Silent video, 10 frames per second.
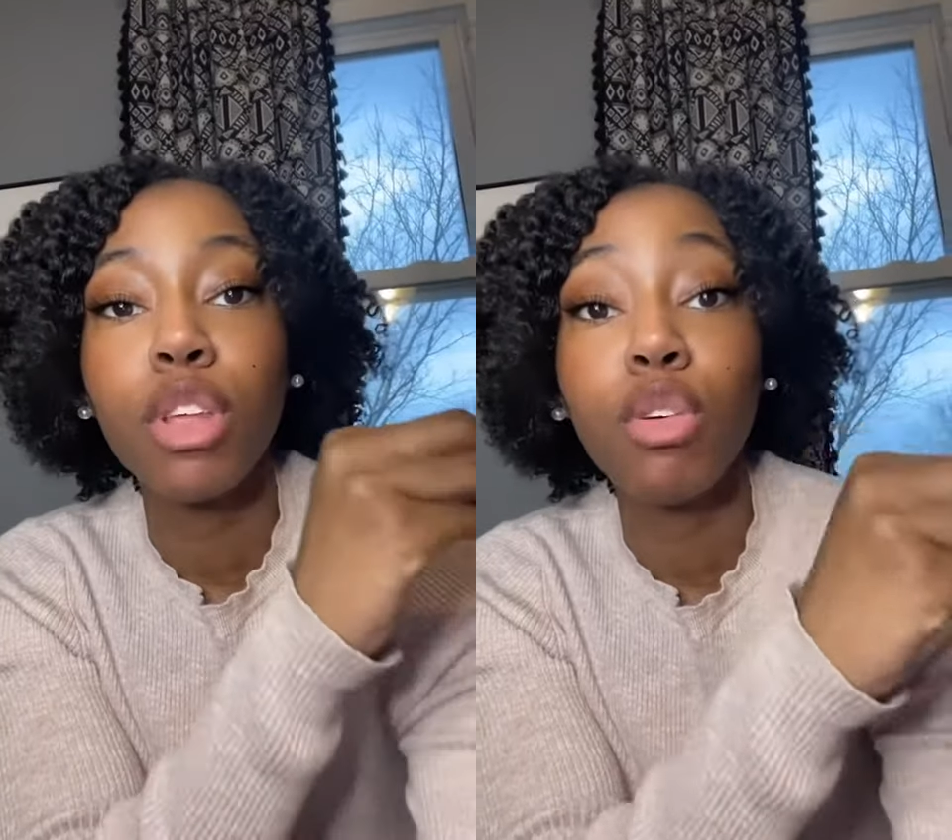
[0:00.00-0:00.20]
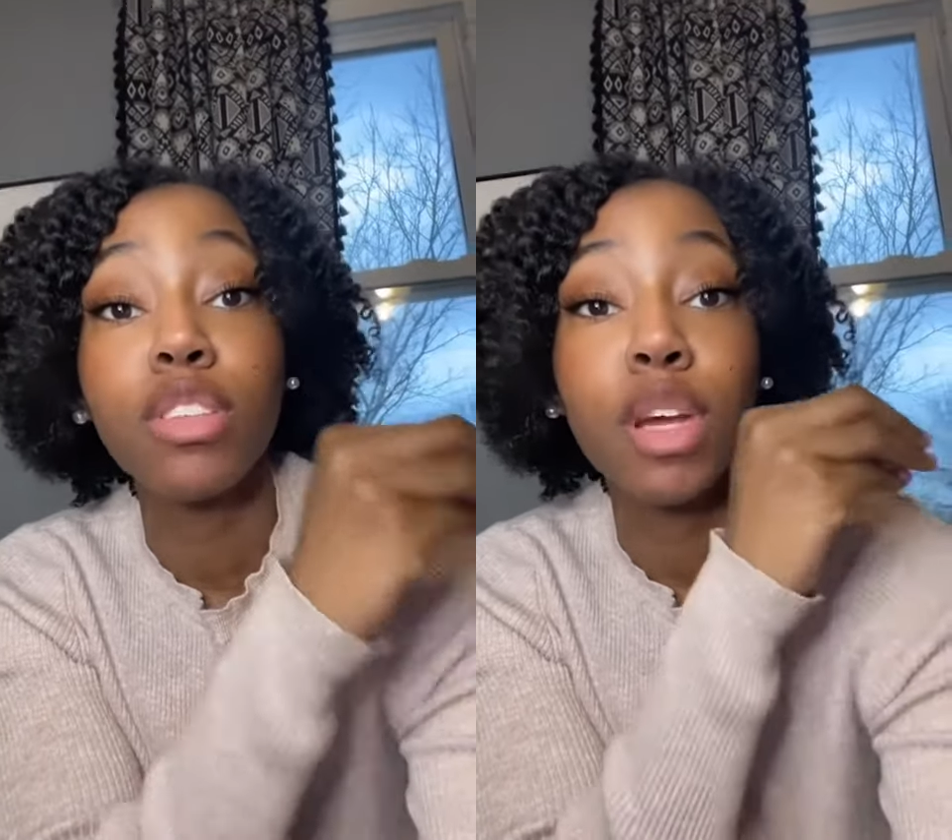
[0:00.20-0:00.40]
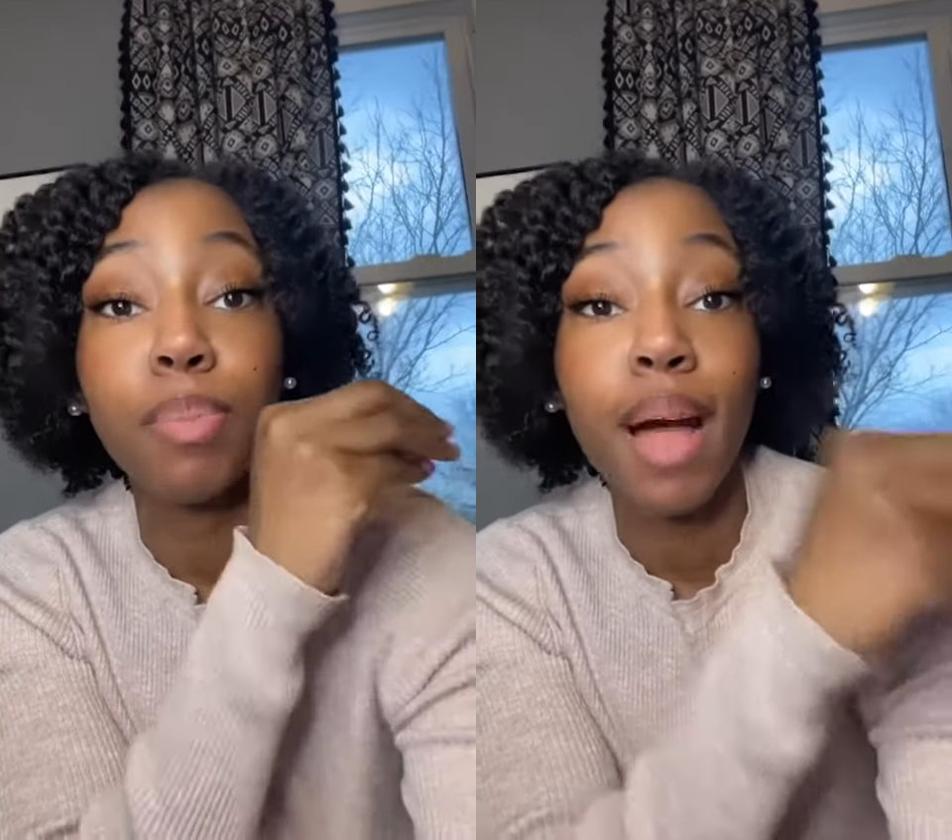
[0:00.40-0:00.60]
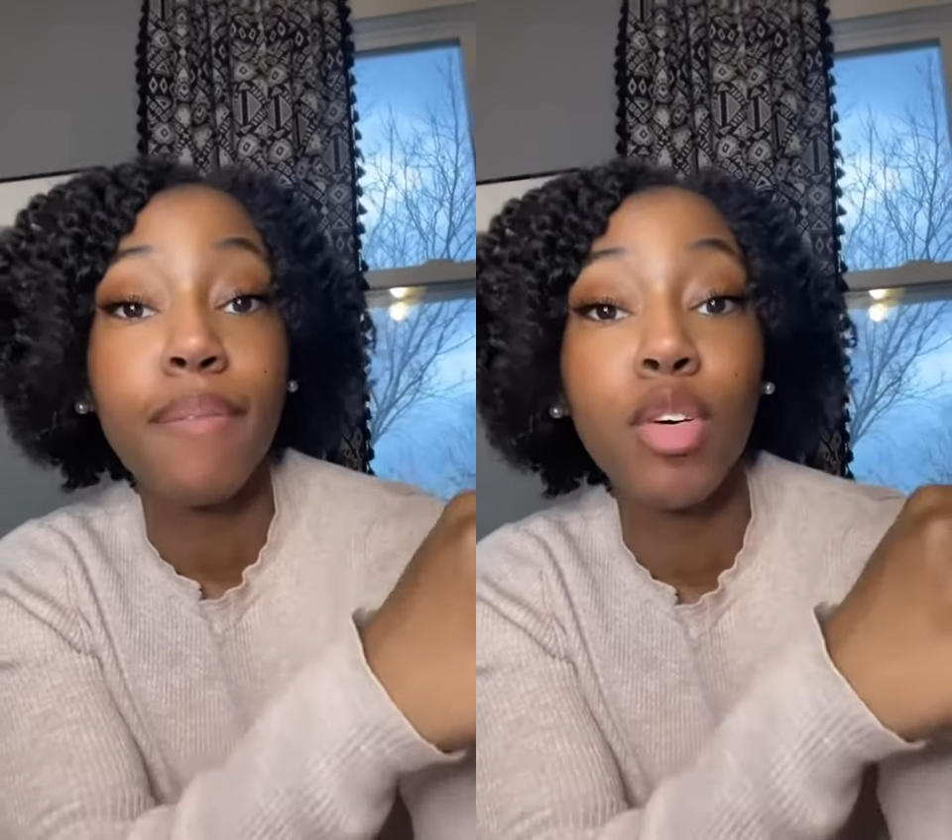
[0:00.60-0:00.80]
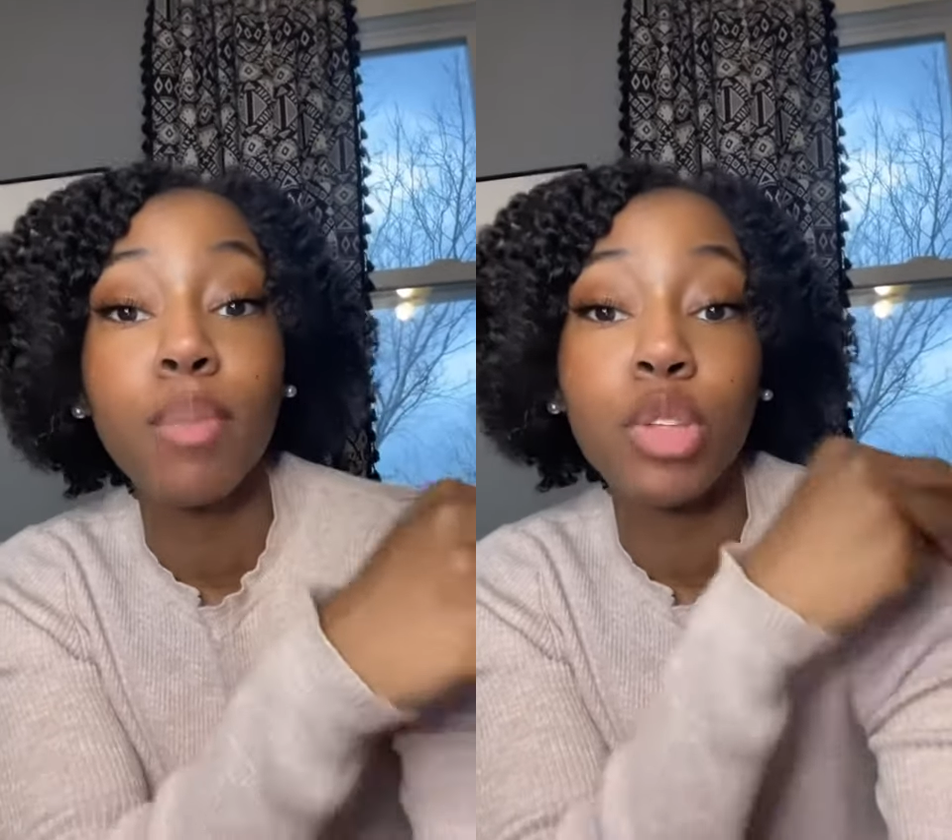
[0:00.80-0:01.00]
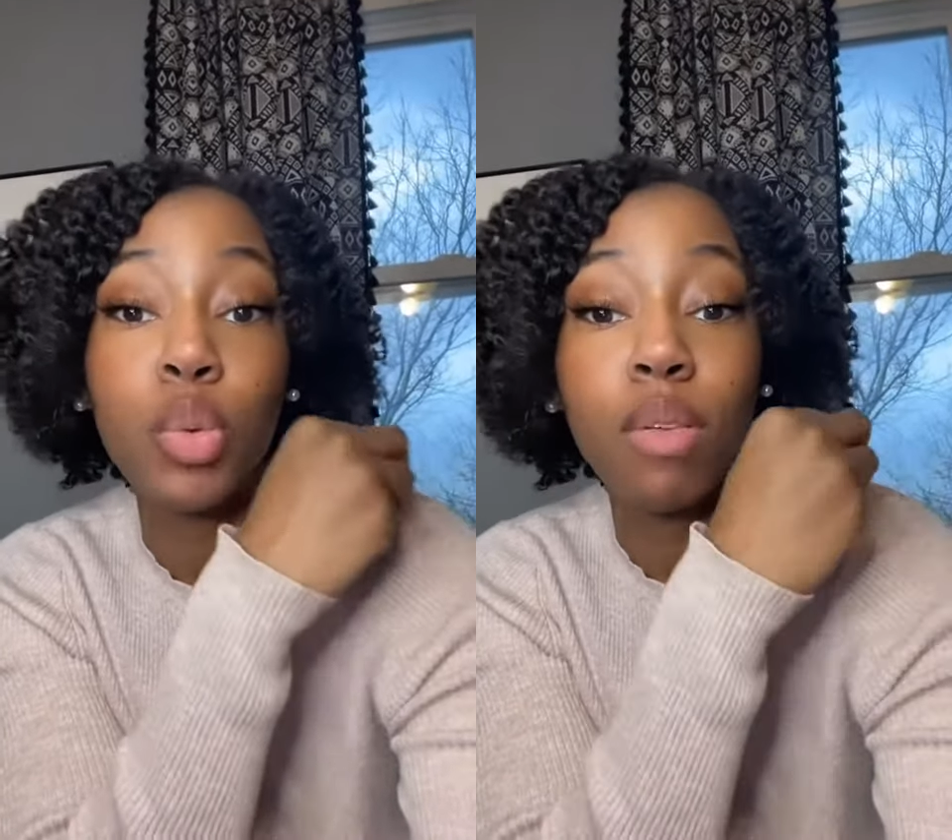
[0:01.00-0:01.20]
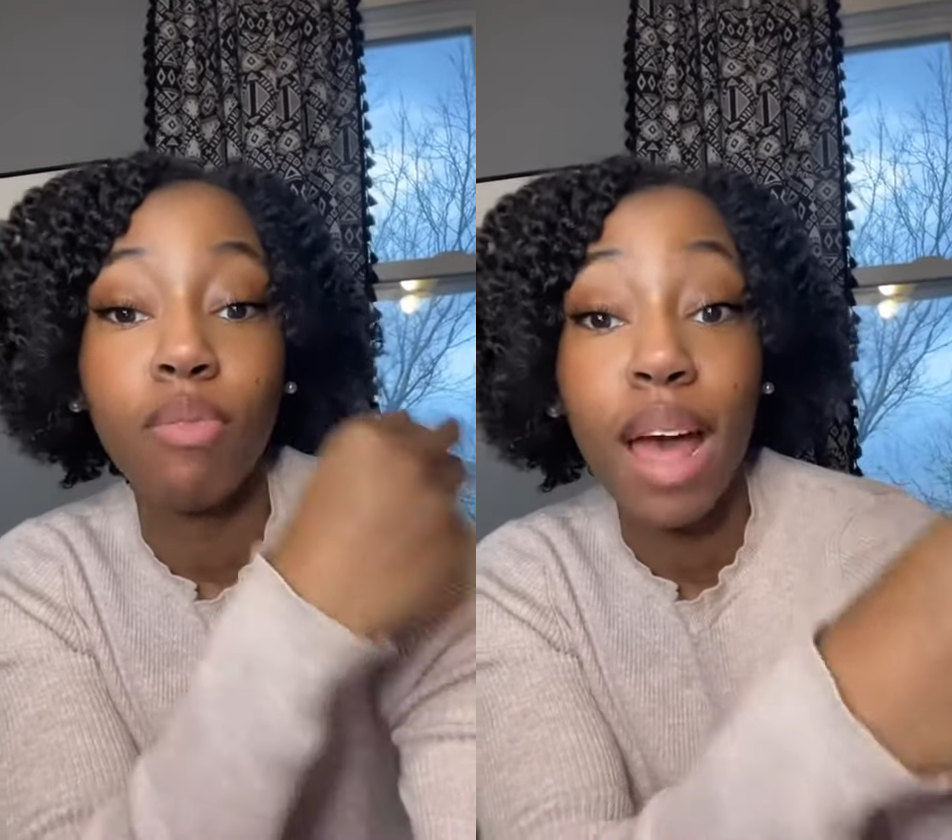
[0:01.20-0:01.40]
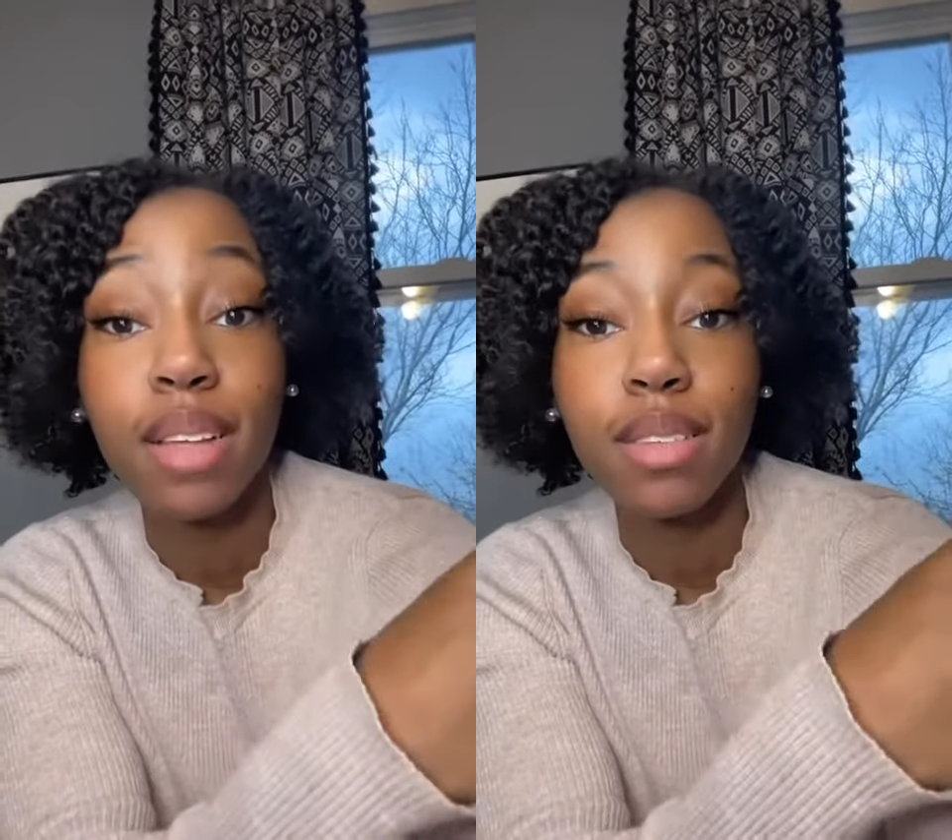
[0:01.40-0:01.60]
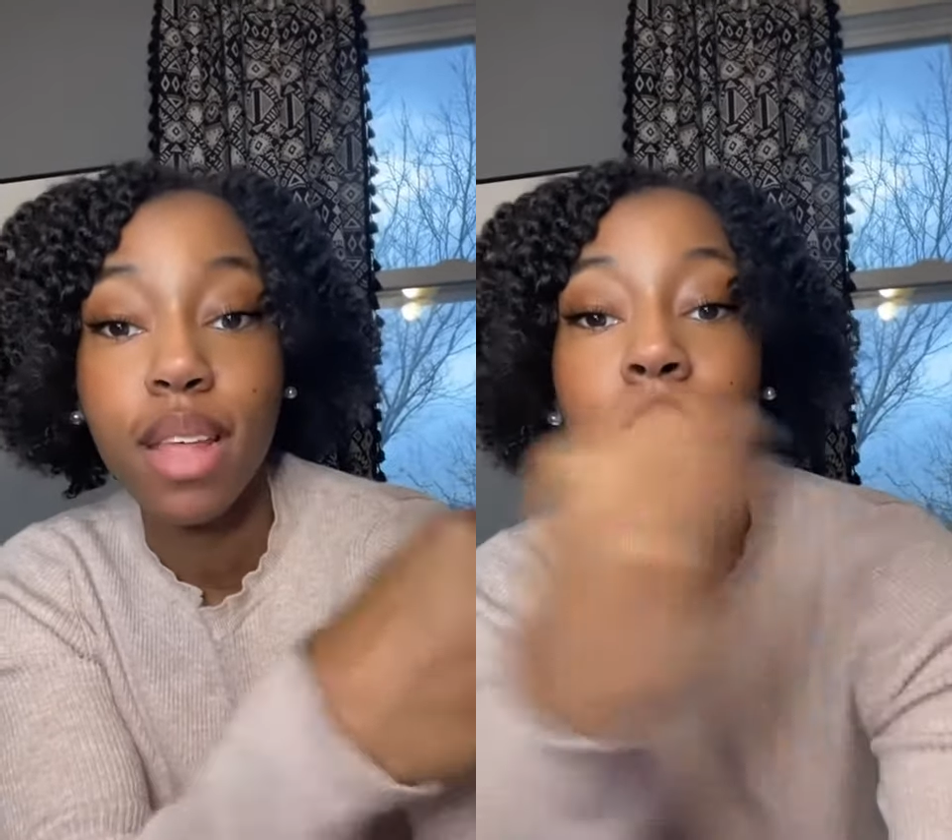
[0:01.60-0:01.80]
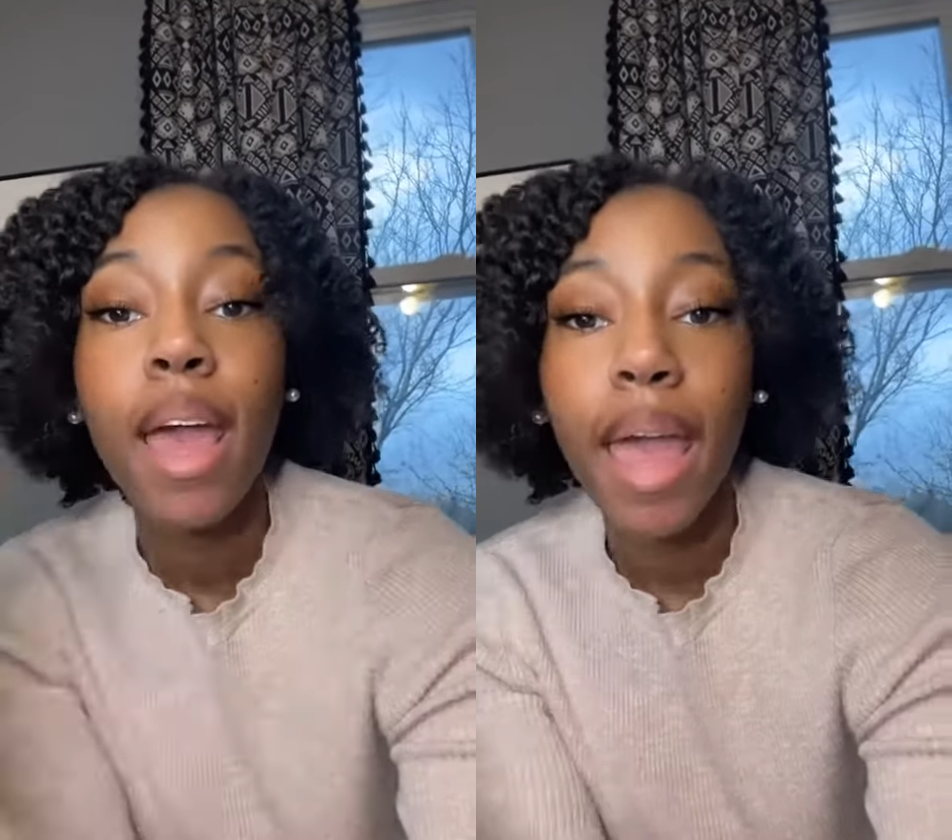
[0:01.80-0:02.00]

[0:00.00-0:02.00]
to use their platforms to invest.